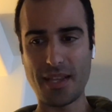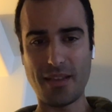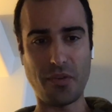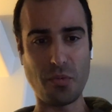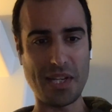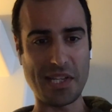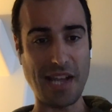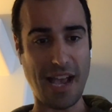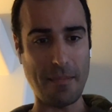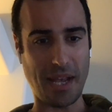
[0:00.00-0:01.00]
If you read
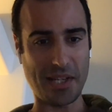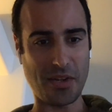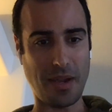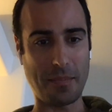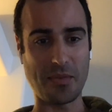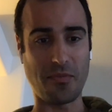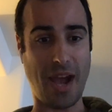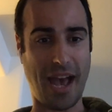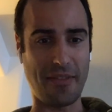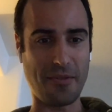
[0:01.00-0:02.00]
Steinbeck's Grapes of
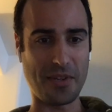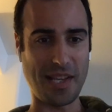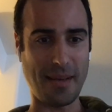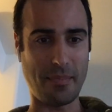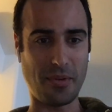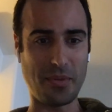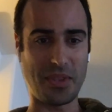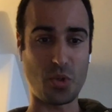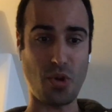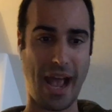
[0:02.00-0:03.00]
Wrath, for example, with
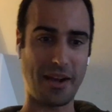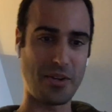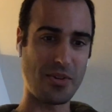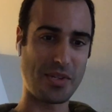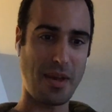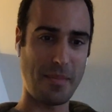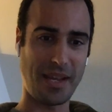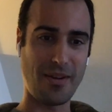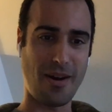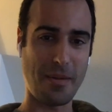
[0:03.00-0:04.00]
the tractors
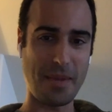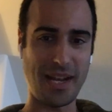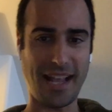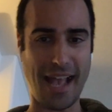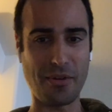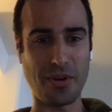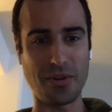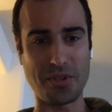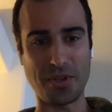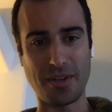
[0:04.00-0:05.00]
coming and automating
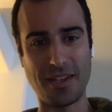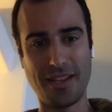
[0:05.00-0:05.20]
agriculture,